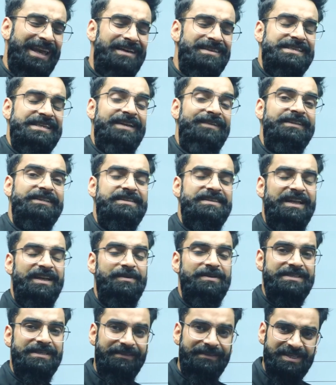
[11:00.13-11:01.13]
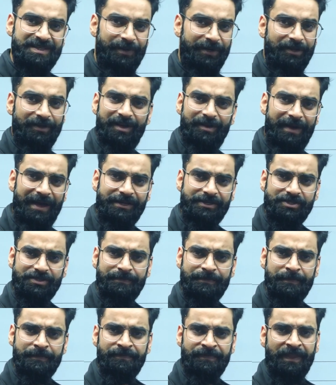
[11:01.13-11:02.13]
class 11th syllabus in this particular batch,
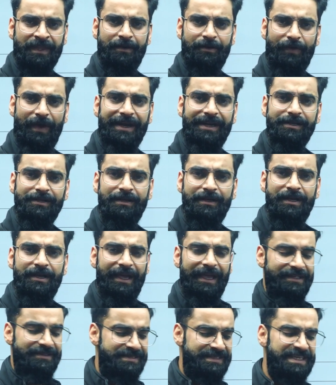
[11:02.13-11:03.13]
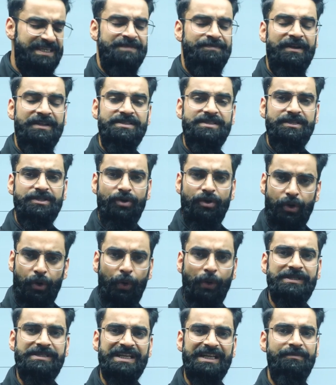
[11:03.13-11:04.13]
right? In six months, your
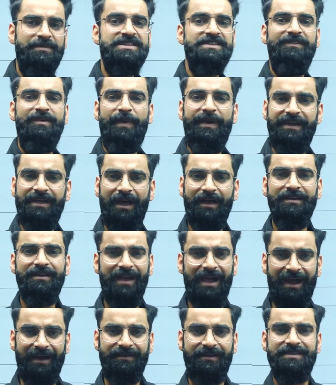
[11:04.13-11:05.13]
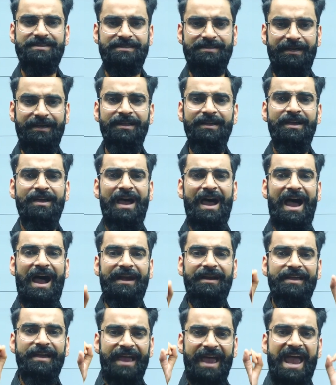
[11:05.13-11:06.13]
whole syllabus will be done and dusted,
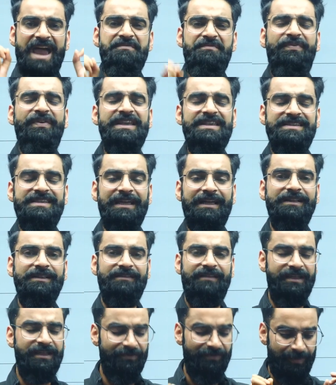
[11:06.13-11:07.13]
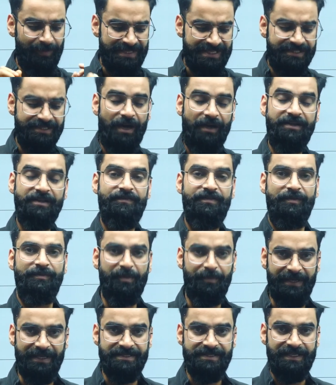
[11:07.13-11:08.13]
and every single thing will be started from
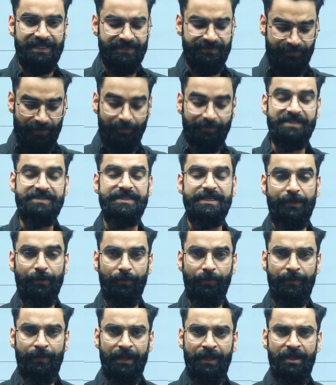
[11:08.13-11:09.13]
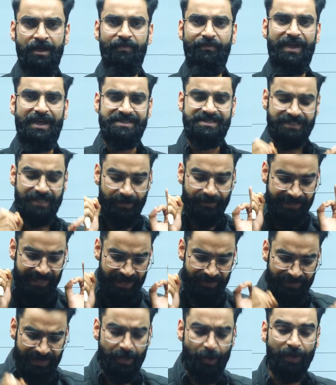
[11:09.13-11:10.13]
the basics, from the zero. We are starting
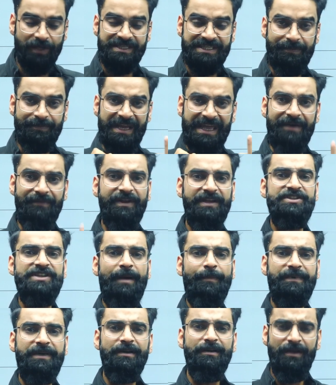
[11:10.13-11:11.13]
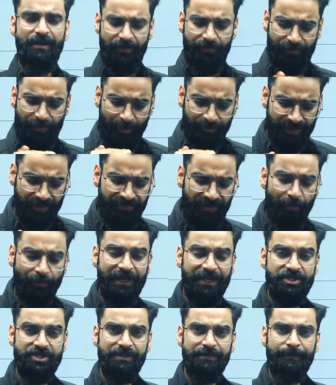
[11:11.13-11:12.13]
every concept, every chapter from the
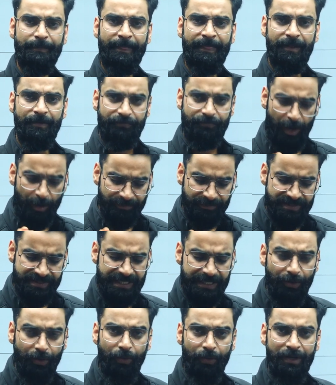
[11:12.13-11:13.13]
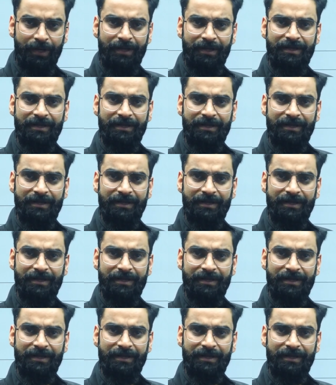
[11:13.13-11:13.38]
foundation, from zero,